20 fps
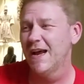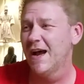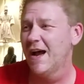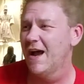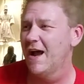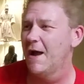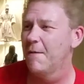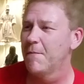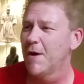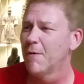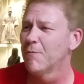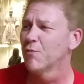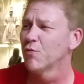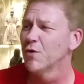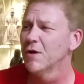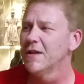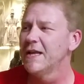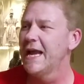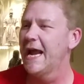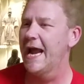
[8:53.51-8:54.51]
I'm
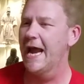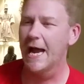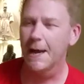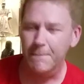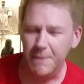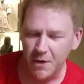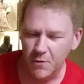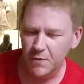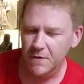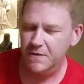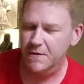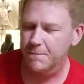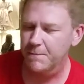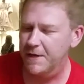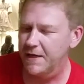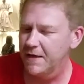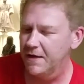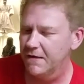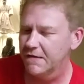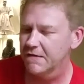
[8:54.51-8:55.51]
really happy with the
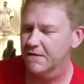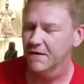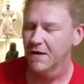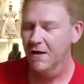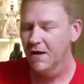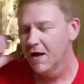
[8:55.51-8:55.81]
piece.